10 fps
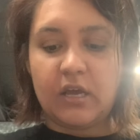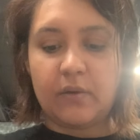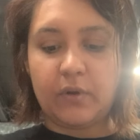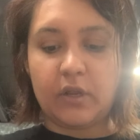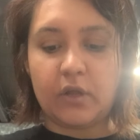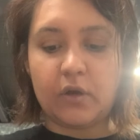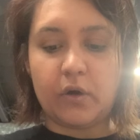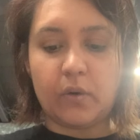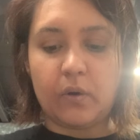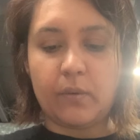and we're gonna
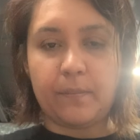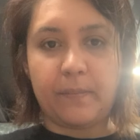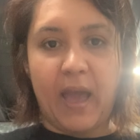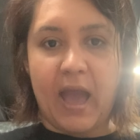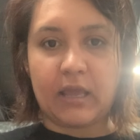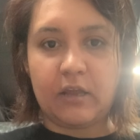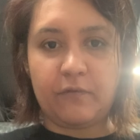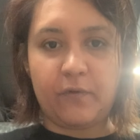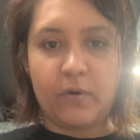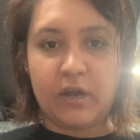go back
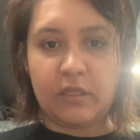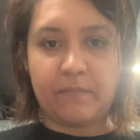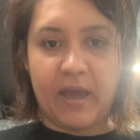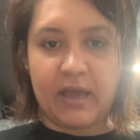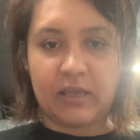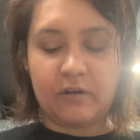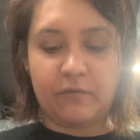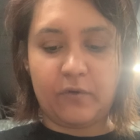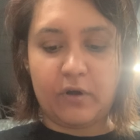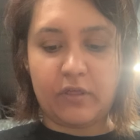and forth,
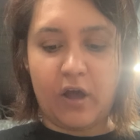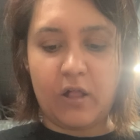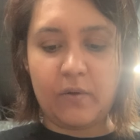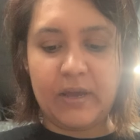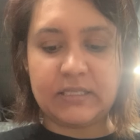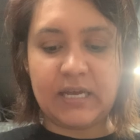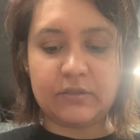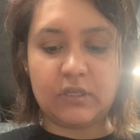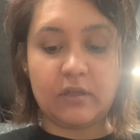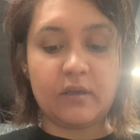all the way down
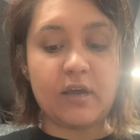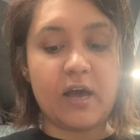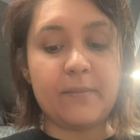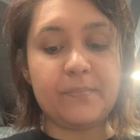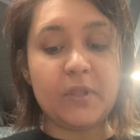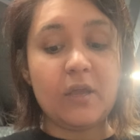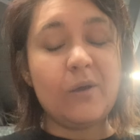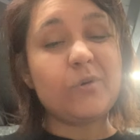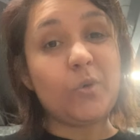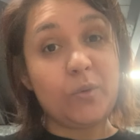to the gum.
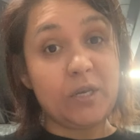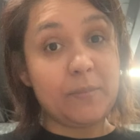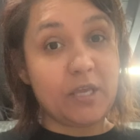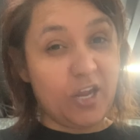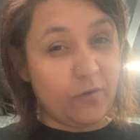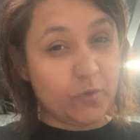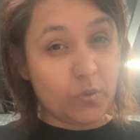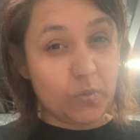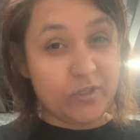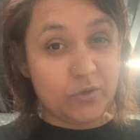But we wanna be careful
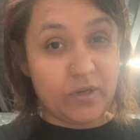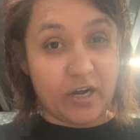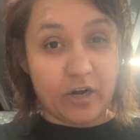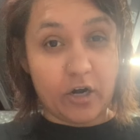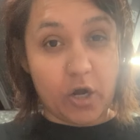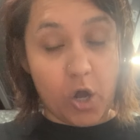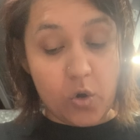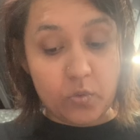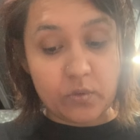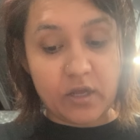when we do it on our
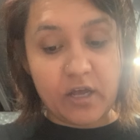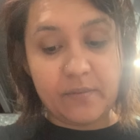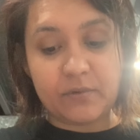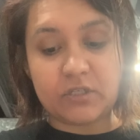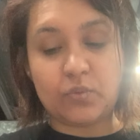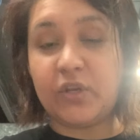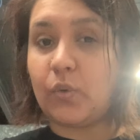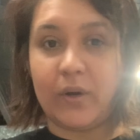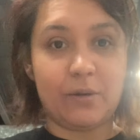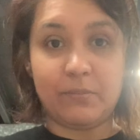own gum, because we
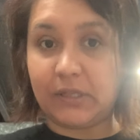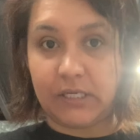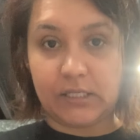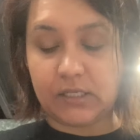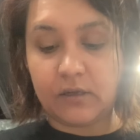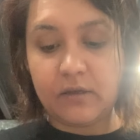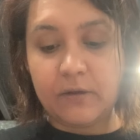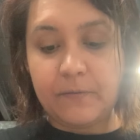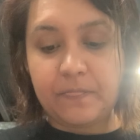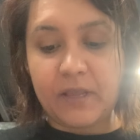don't wanna bleed.
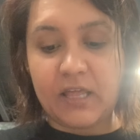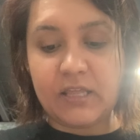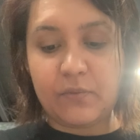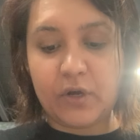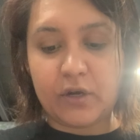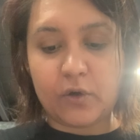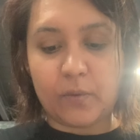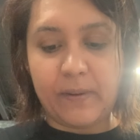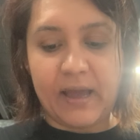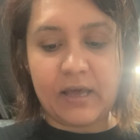And then we're gonna go
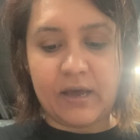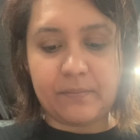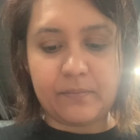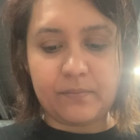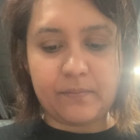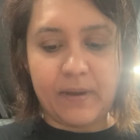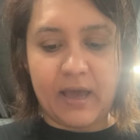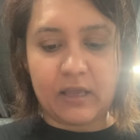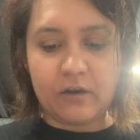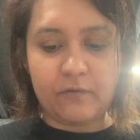back up,
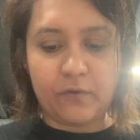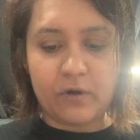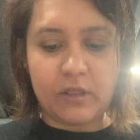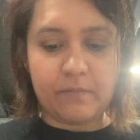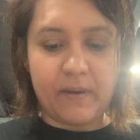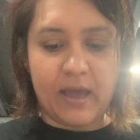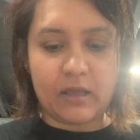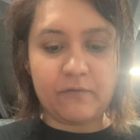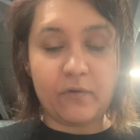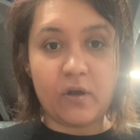back and forth.
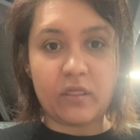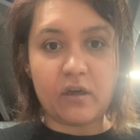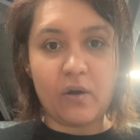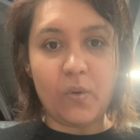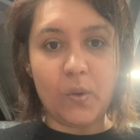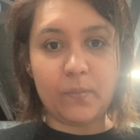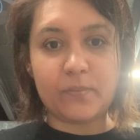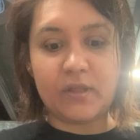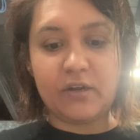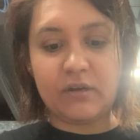Oh,
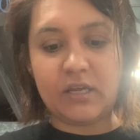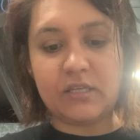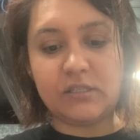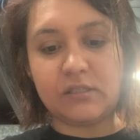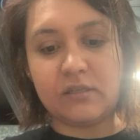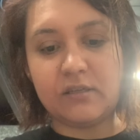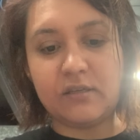there it is.